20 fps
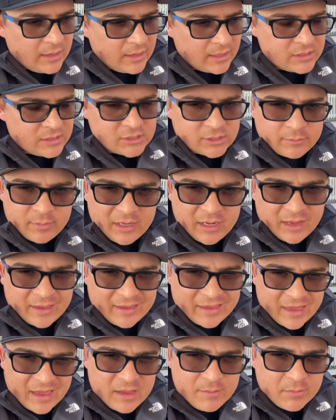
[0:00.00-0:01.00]
It took me
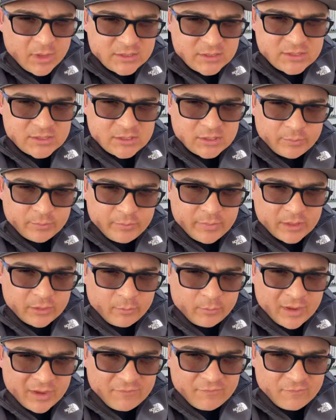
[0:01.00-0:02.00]
like eight months to build
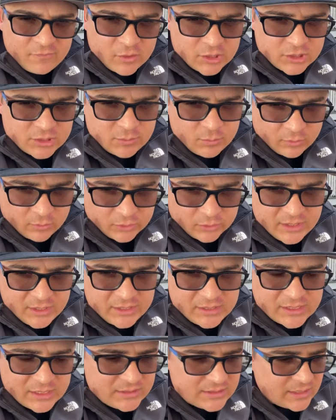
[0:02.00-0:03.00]
my first mobile
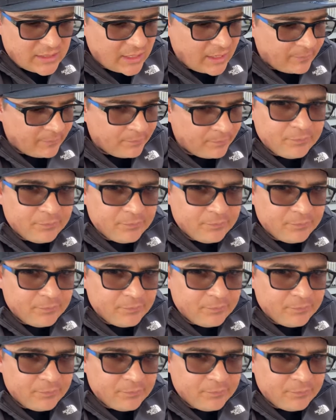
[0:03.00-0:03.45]
detailing setup.